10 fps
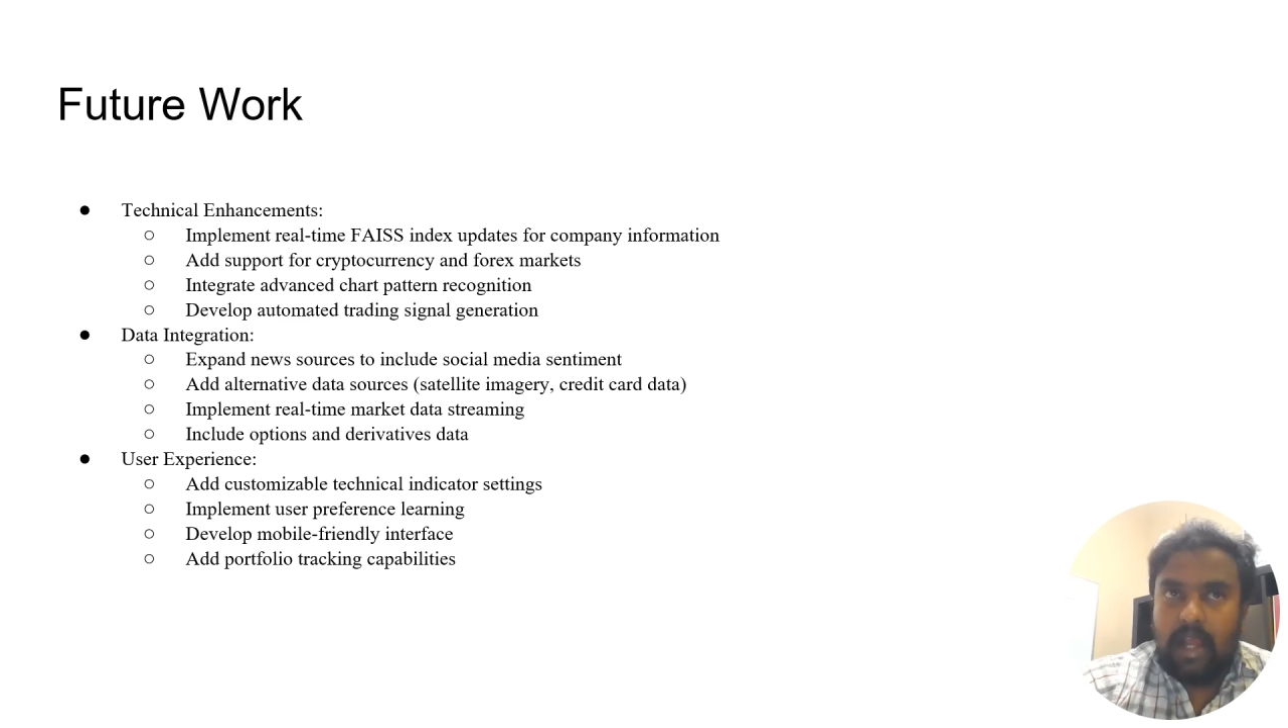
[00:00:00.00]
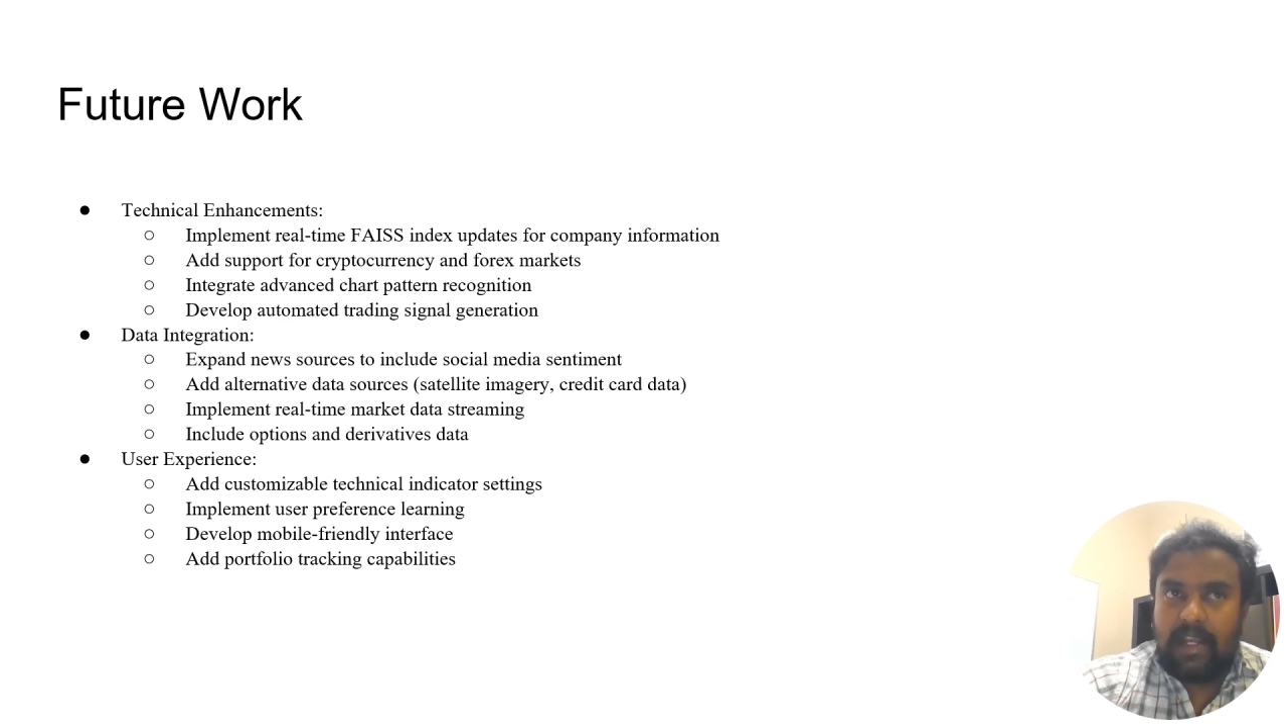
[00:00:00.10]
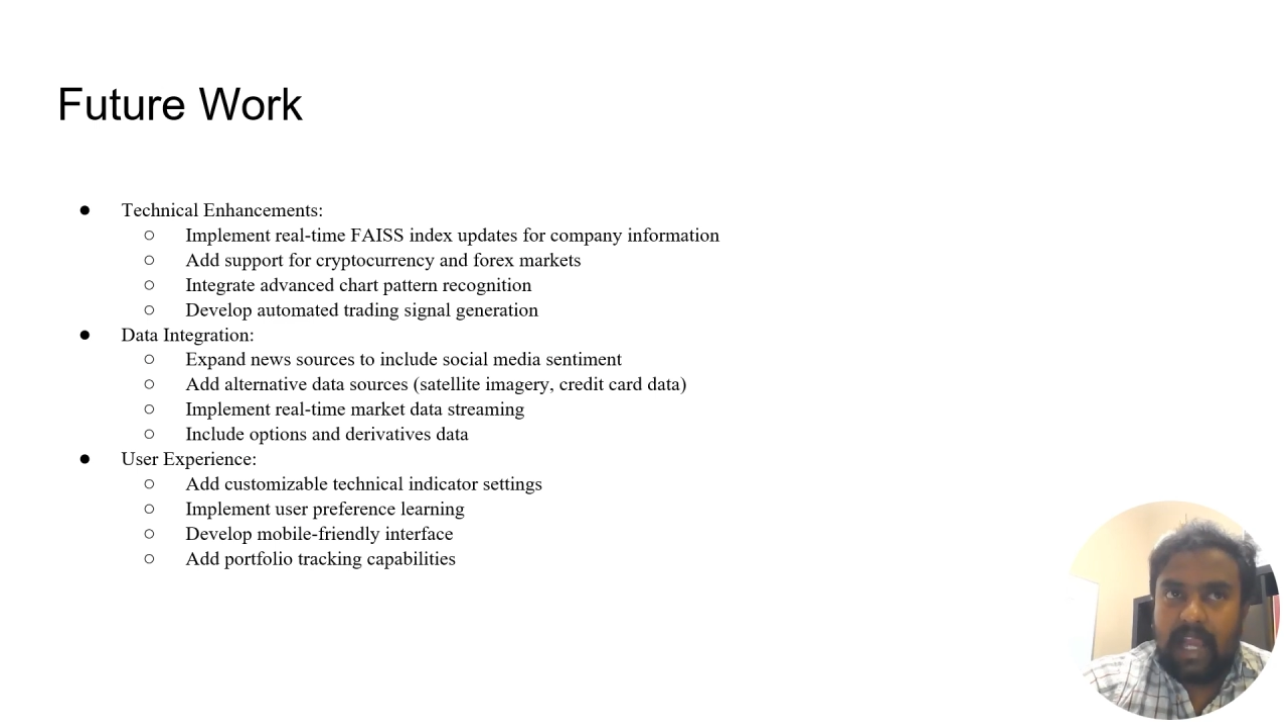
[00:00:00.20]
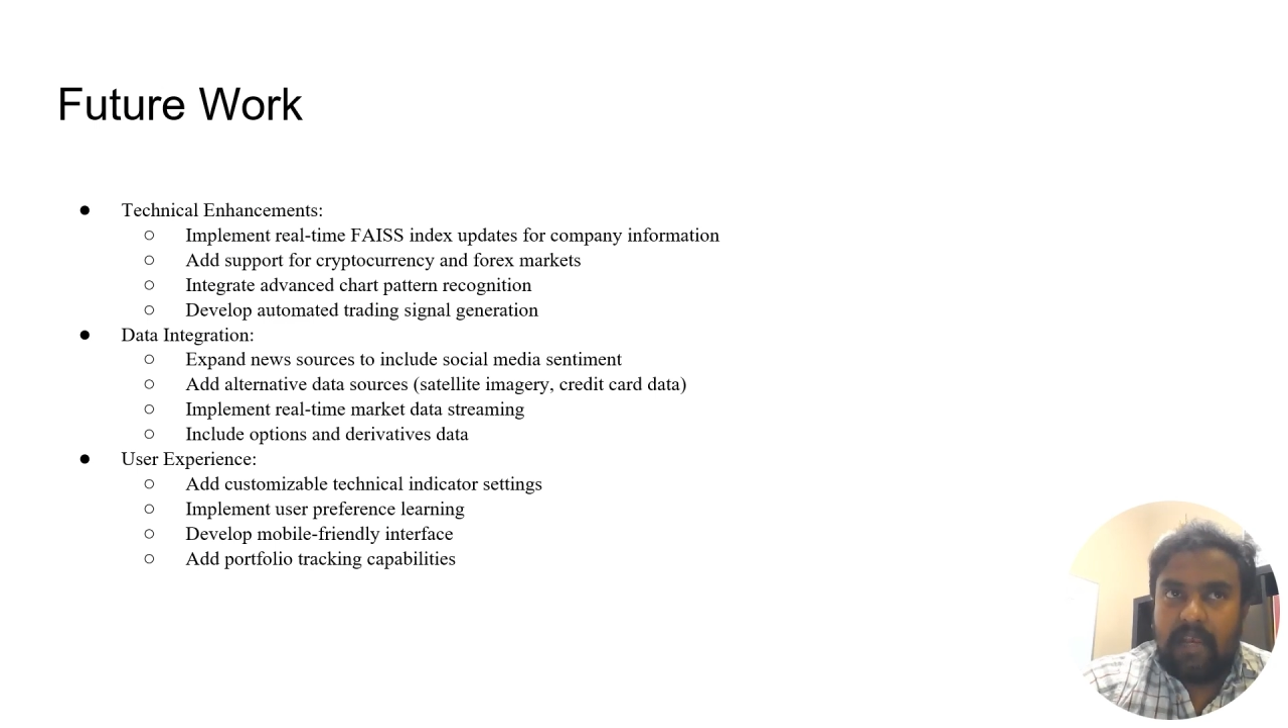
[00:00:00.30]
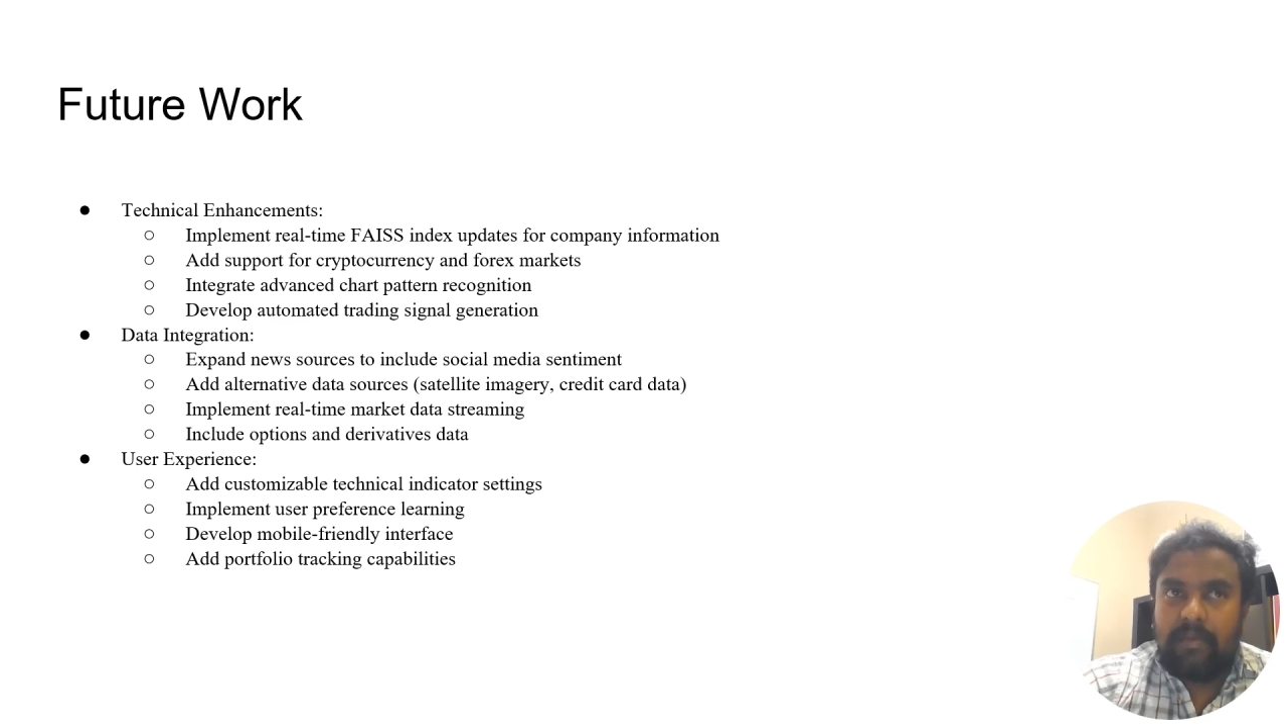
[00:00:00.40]

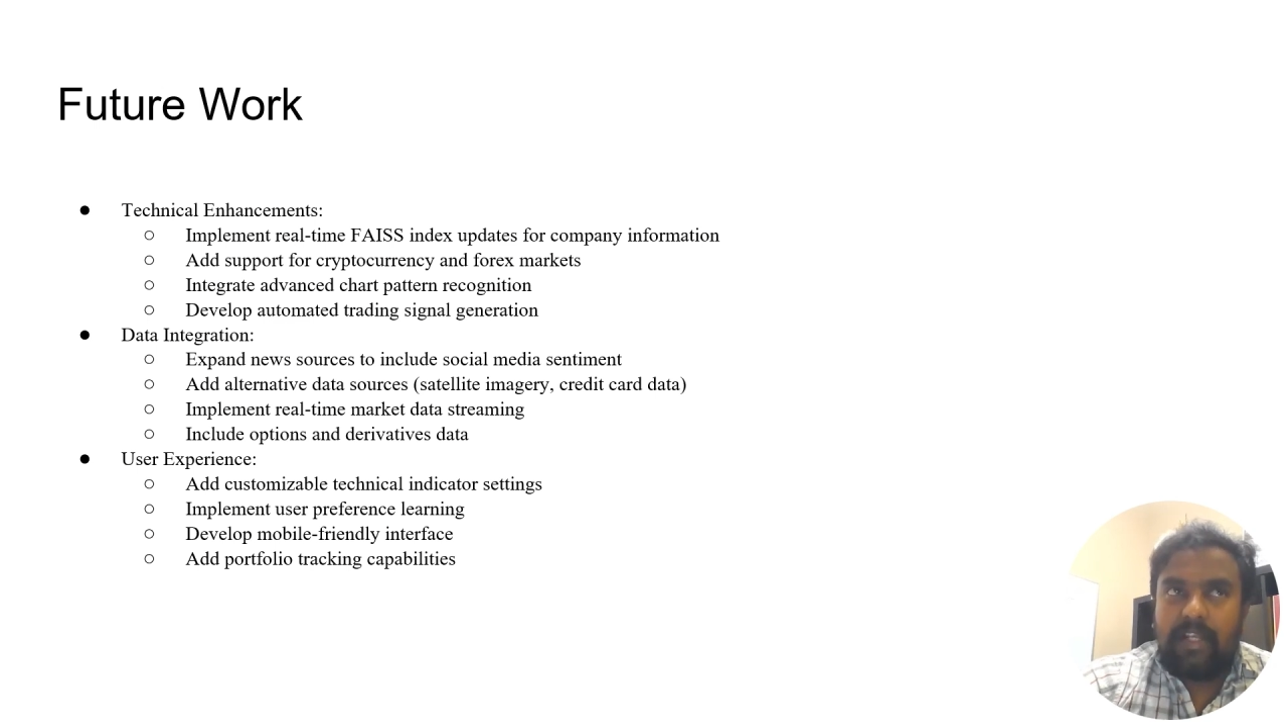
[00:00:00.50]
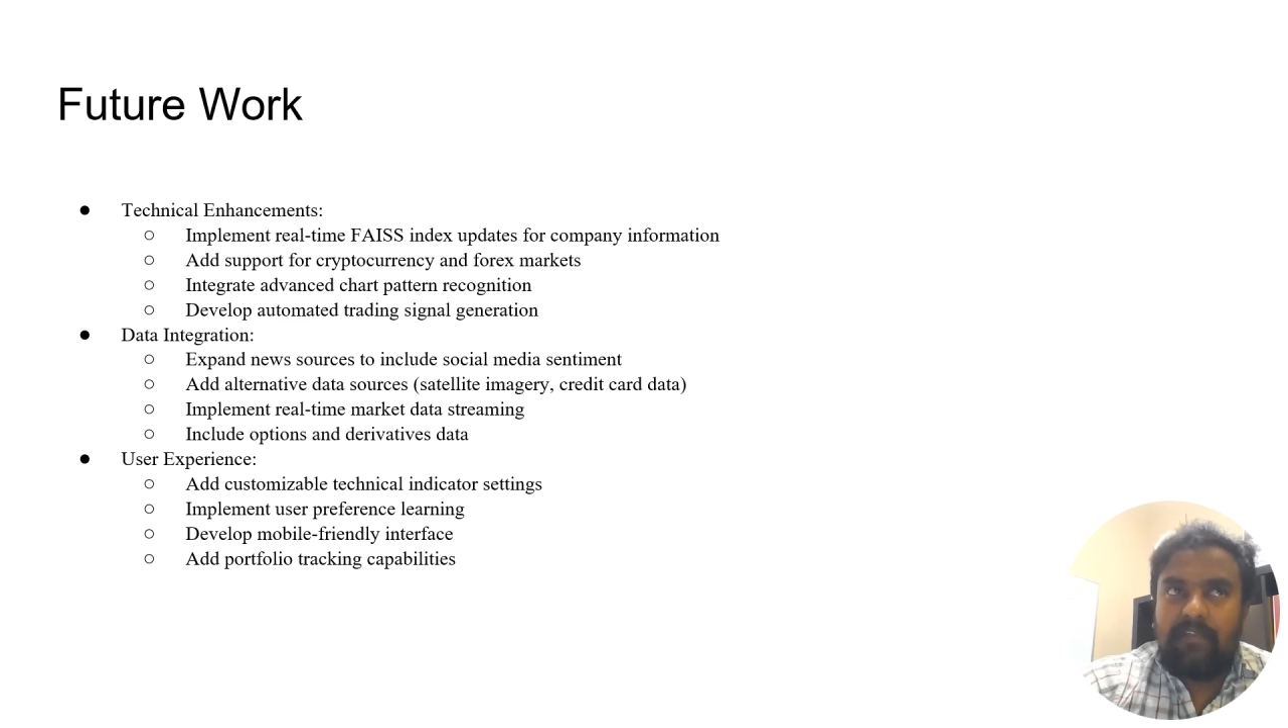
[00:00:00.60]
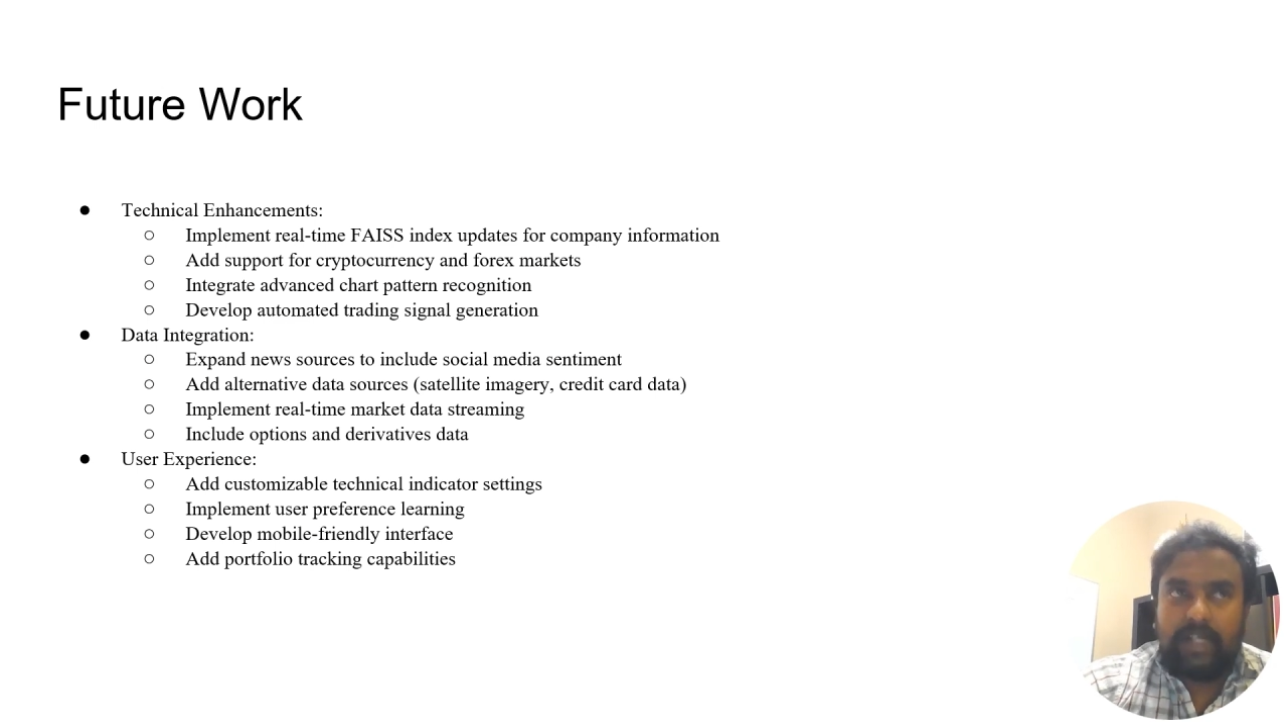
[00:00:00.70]
and dynamically